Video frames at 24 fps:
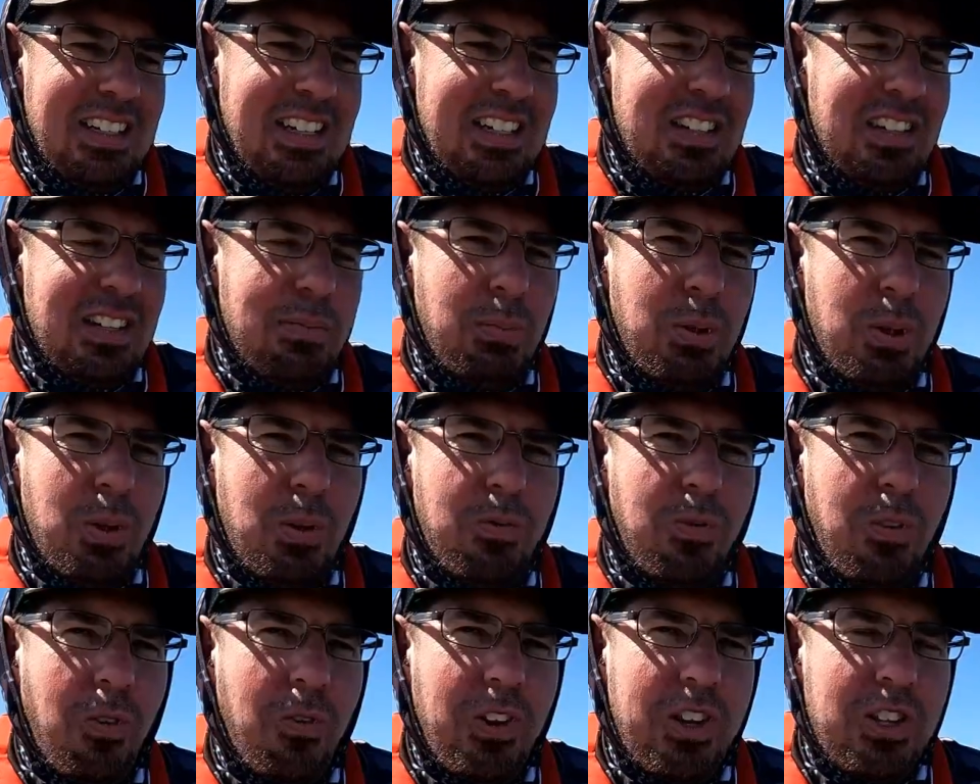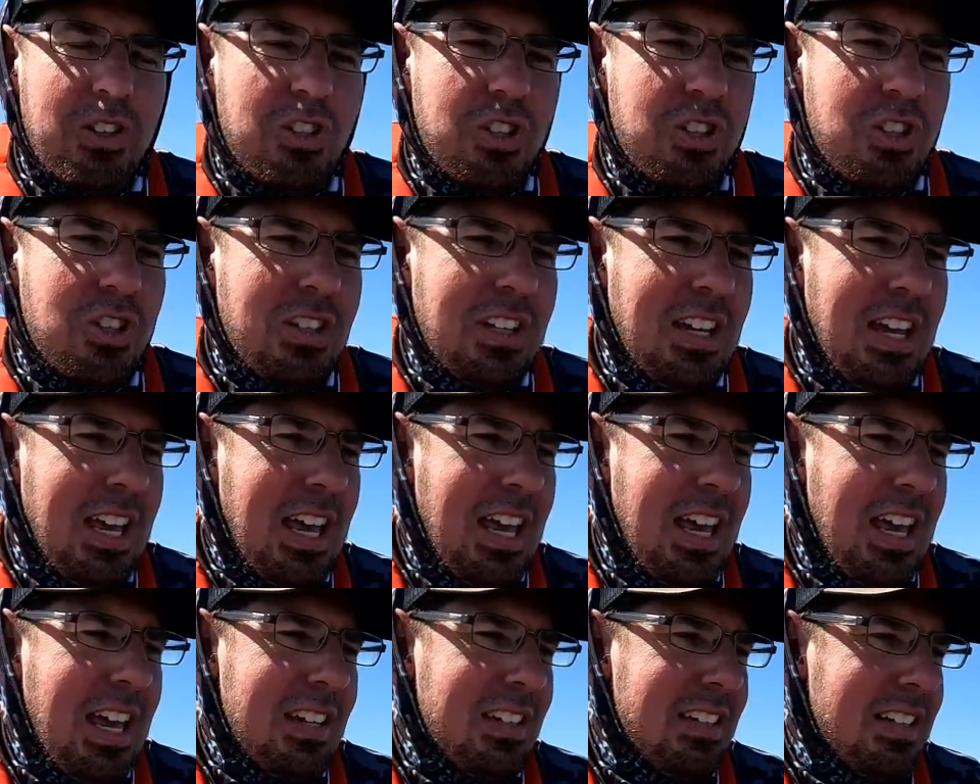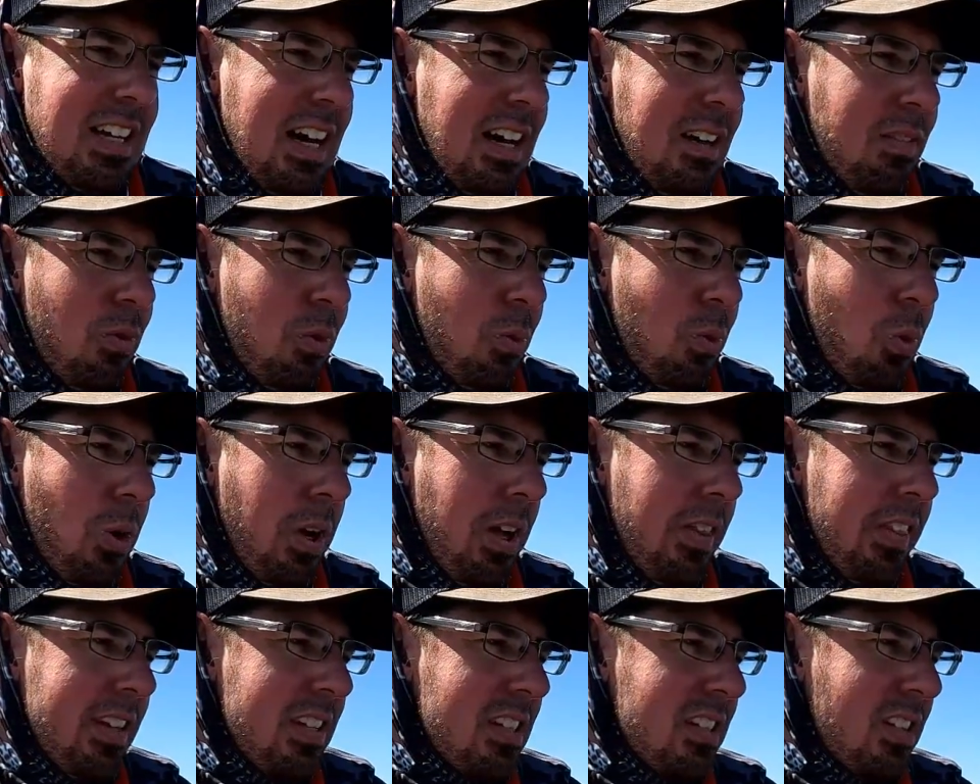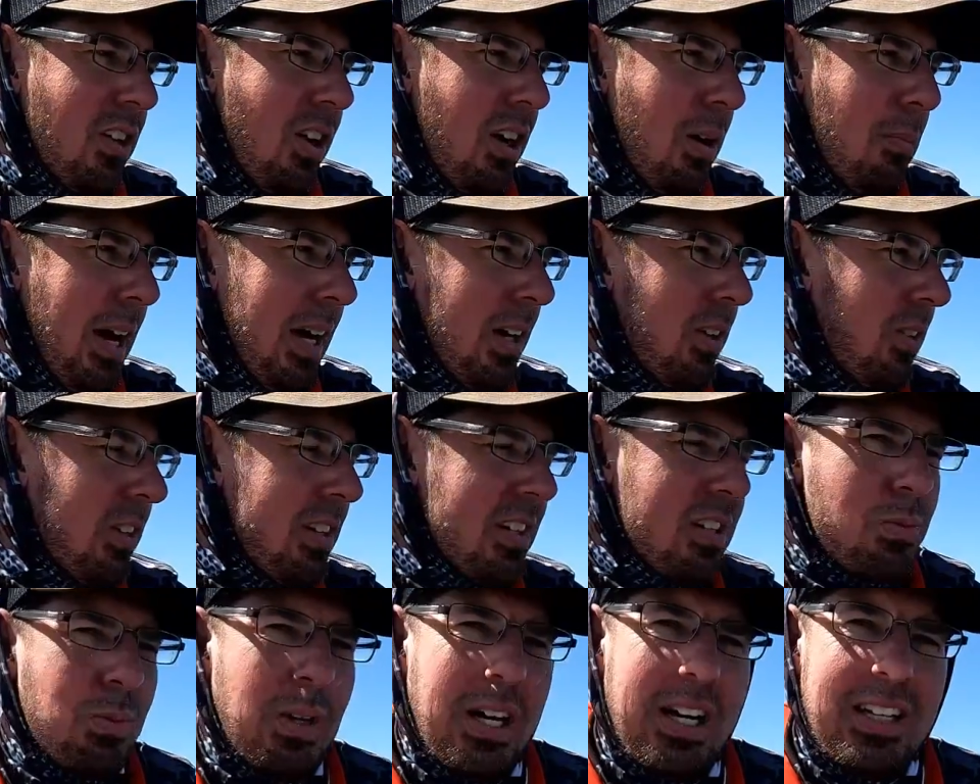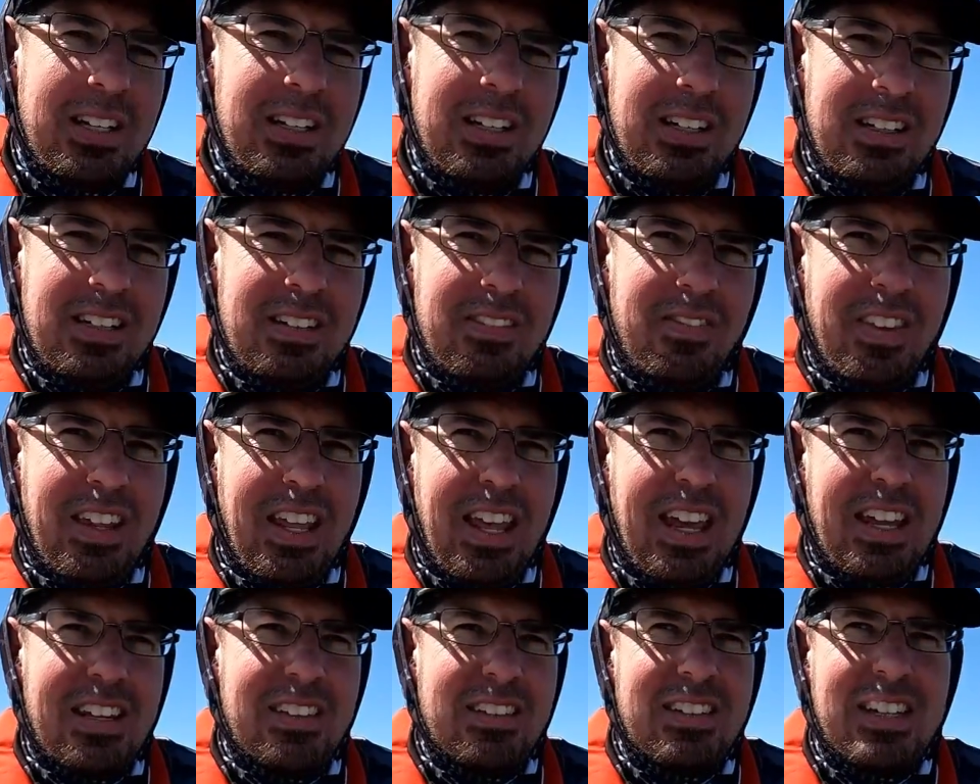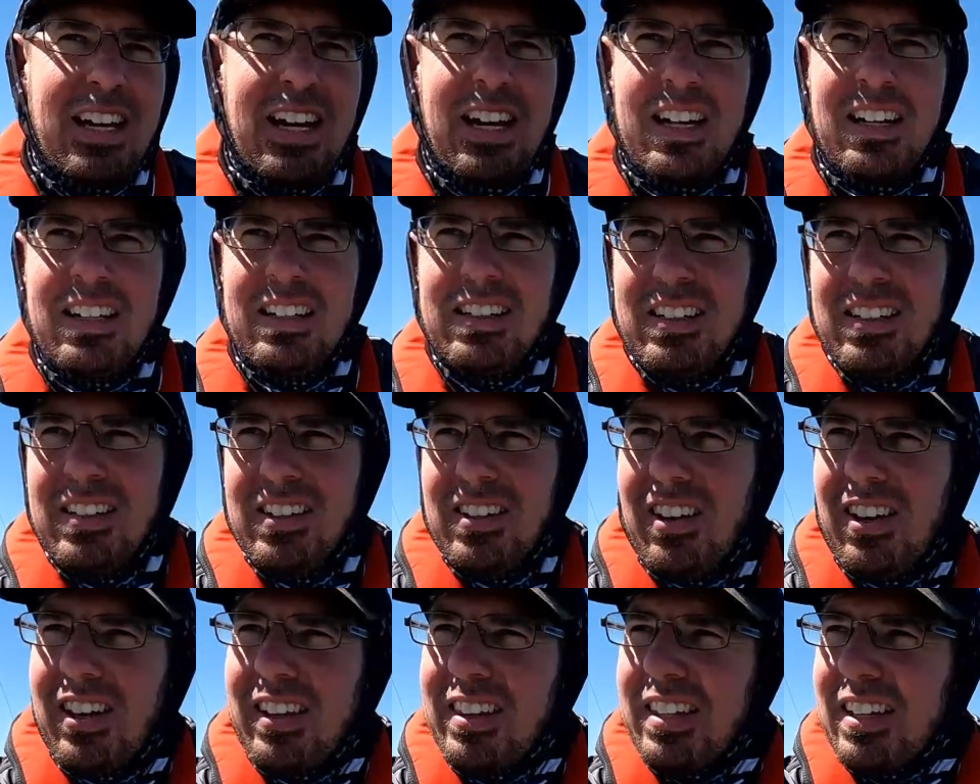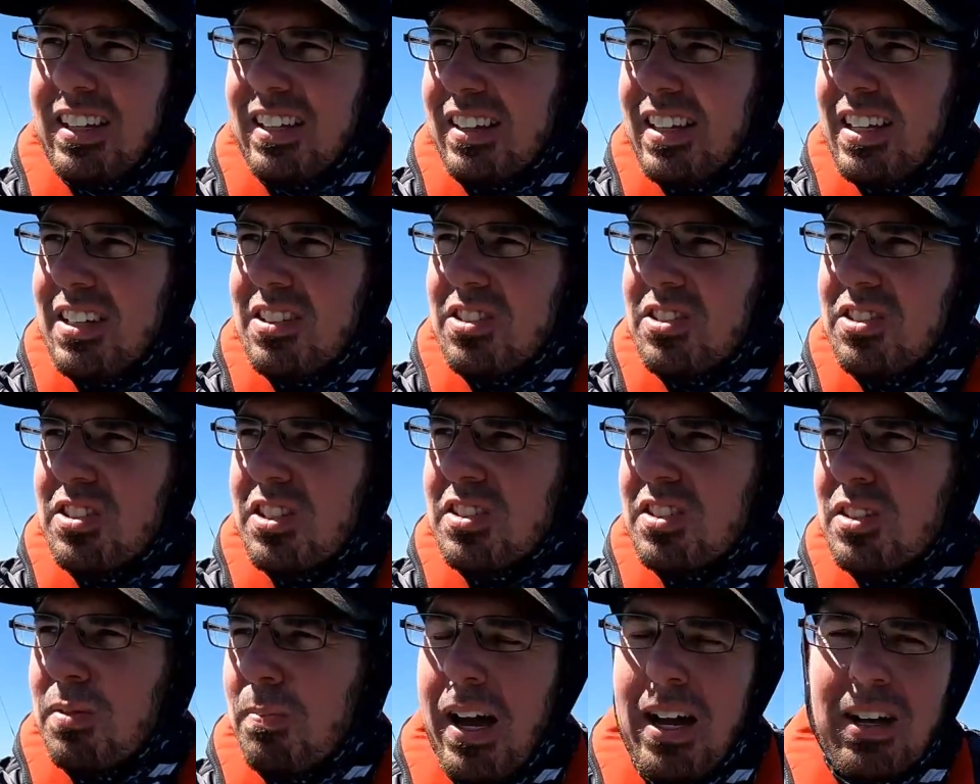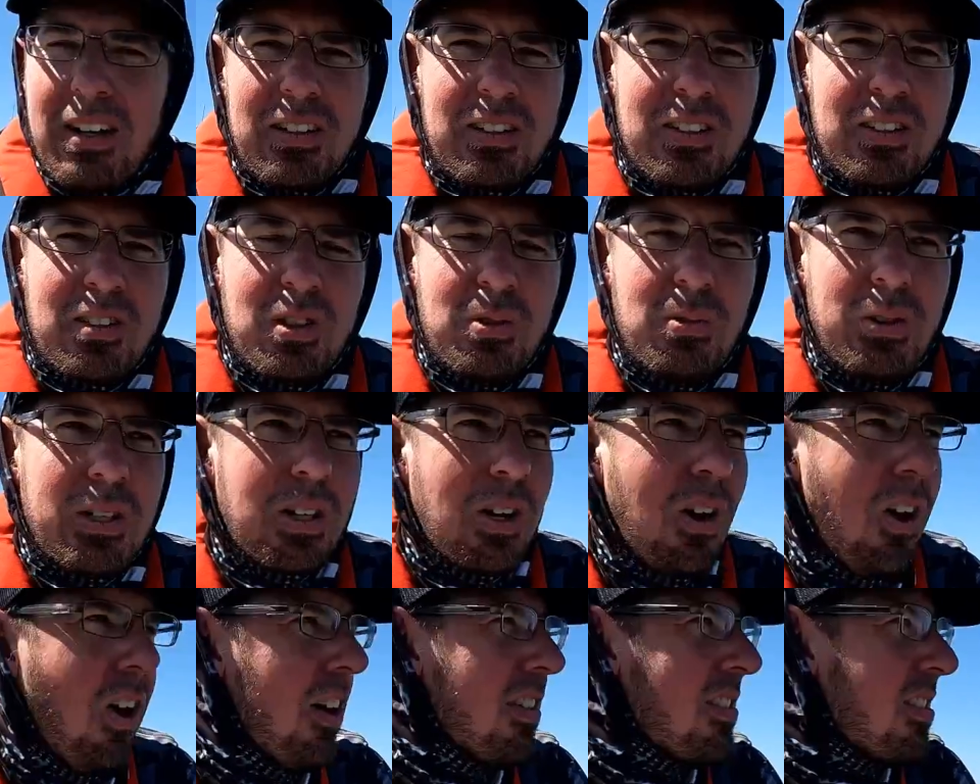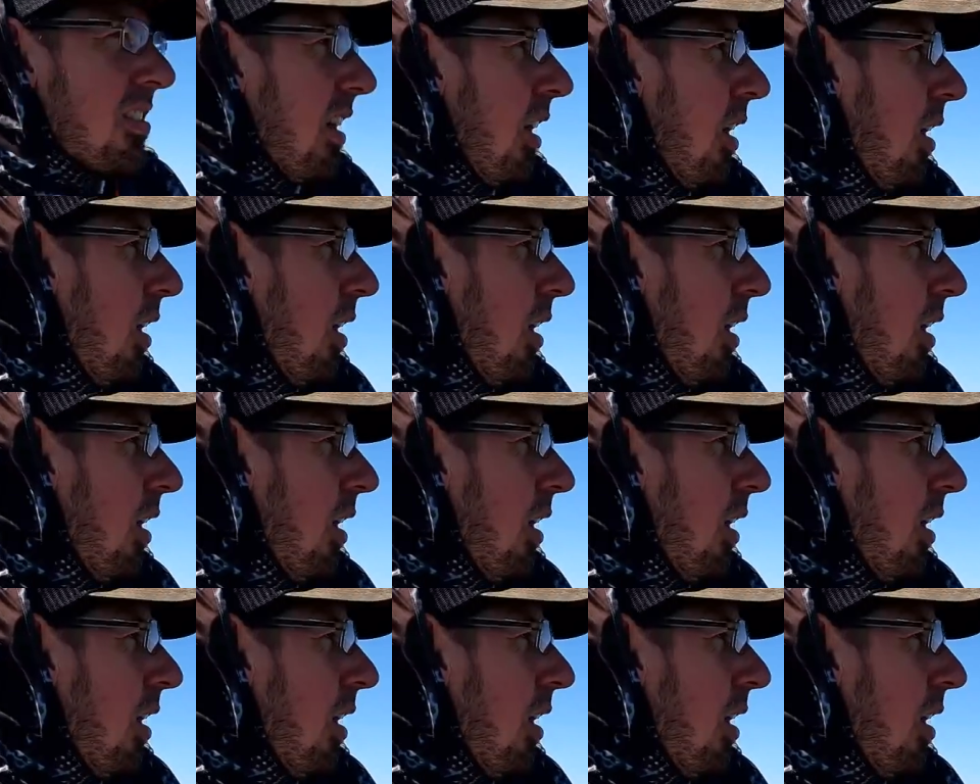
That's a beautiful fish, and we'll get this guy back on his way. And I think that's just about going to do it, guys.